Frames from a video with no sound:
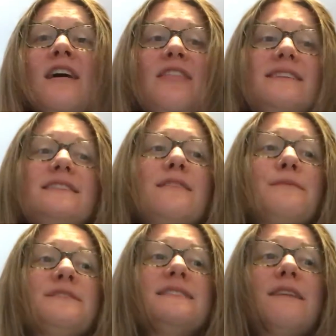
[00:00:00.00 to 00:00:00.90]
That's
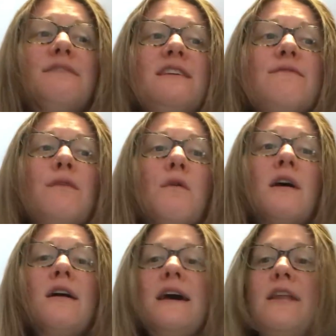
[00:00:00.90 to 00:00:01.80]
number
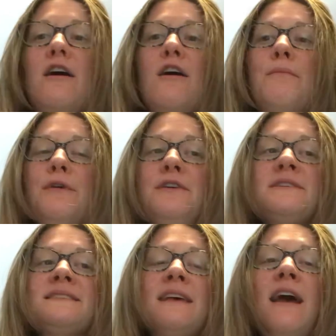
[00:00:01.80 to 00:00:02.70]
74 in our
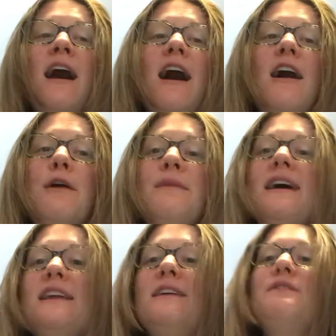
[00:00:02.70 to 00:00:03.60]
books. And if